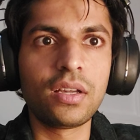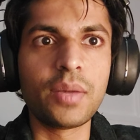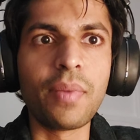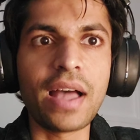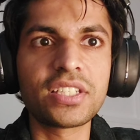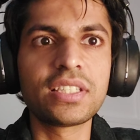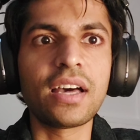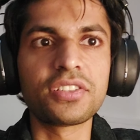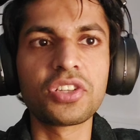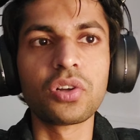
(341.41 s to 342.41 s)
Imagine
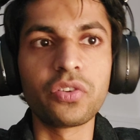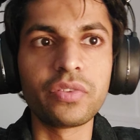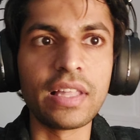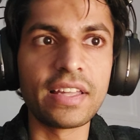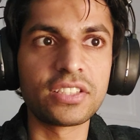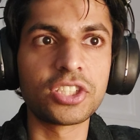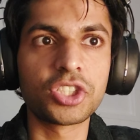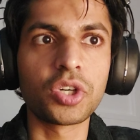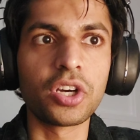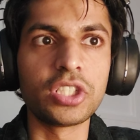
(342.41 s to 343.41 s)
that a solar flare has
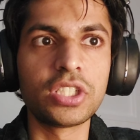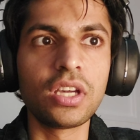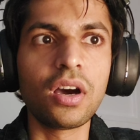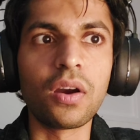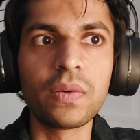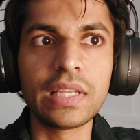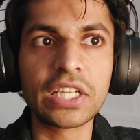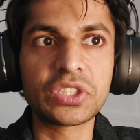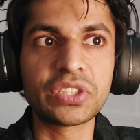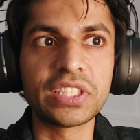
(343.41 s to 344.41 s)
destroyed our
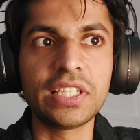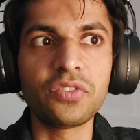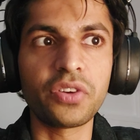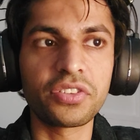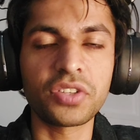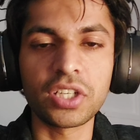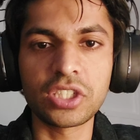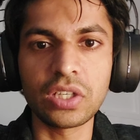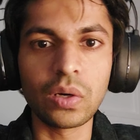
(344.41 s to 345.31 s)
electricity infrastructure,